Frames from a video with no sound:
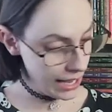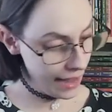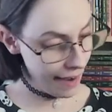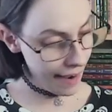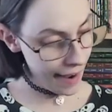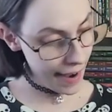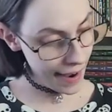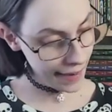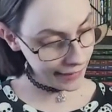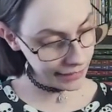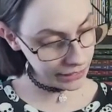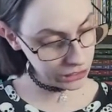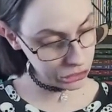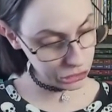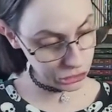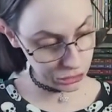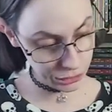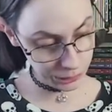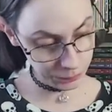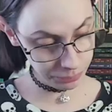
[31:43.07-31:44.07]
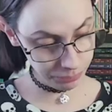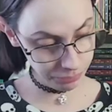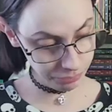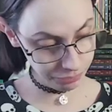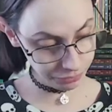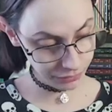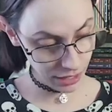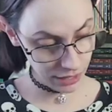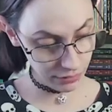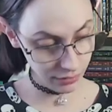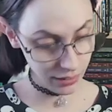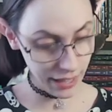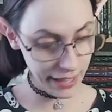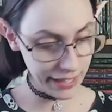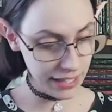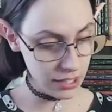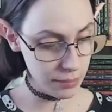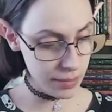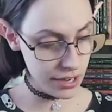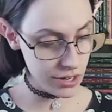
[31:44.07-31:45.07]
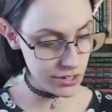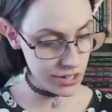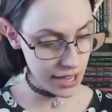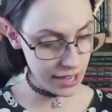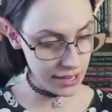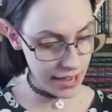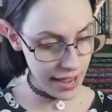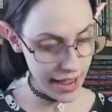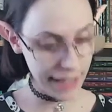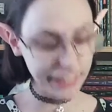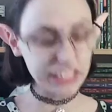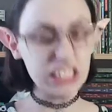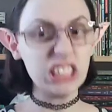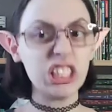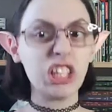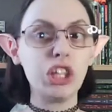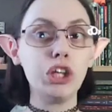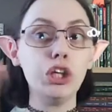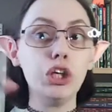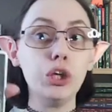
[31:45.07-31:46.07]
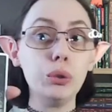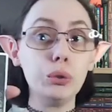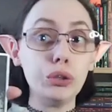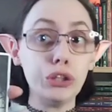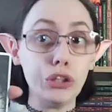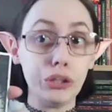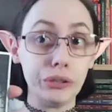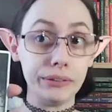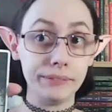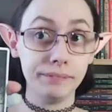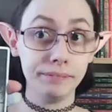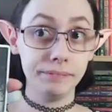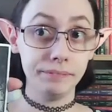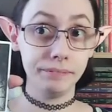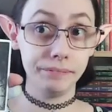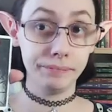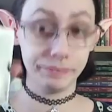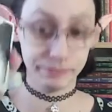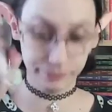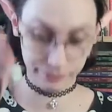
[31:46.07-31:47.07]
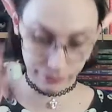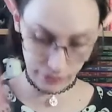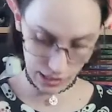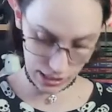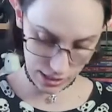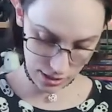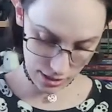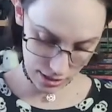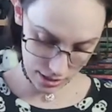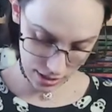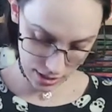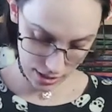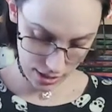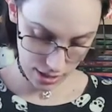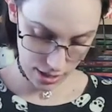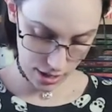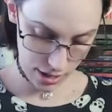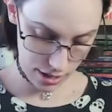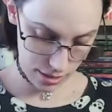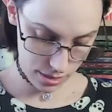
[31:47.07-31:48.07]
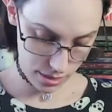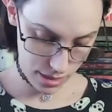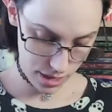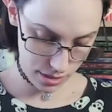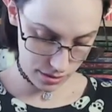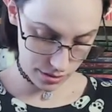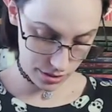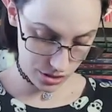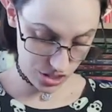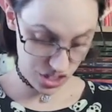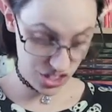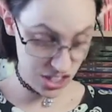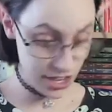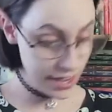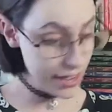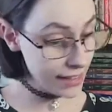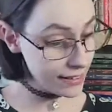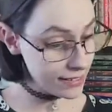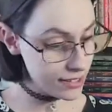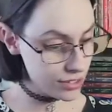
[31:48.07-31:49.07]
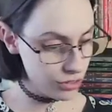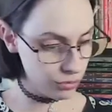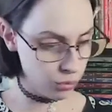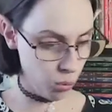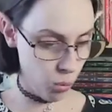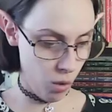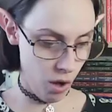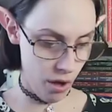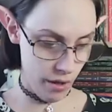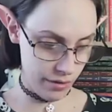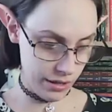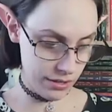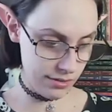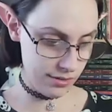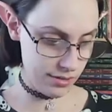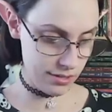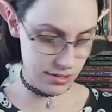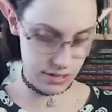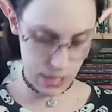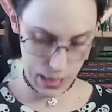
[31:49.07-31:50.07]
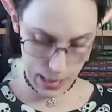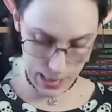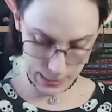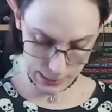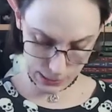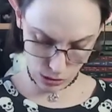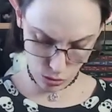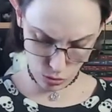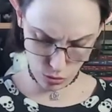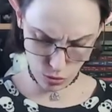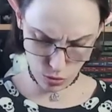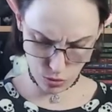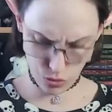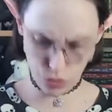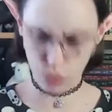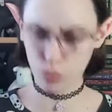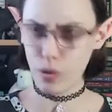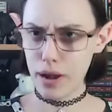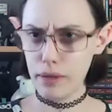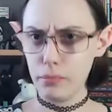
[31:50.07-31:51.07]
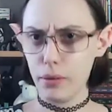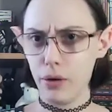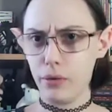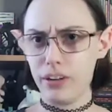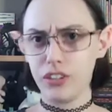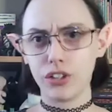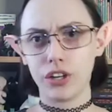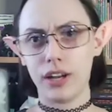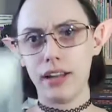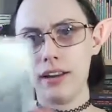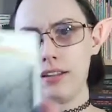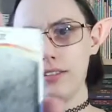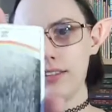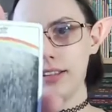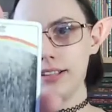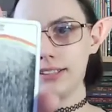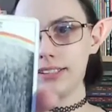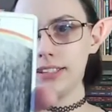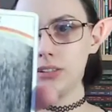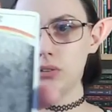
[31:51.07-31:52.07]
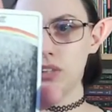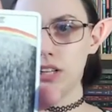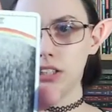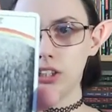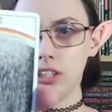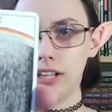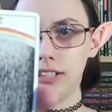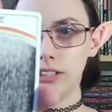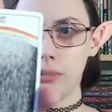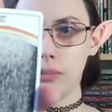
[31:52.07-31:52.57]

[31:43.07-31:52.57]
action, alignment, and execution. And then the Six of Wands, ooh, two rainbowish kind of things. This one actually has a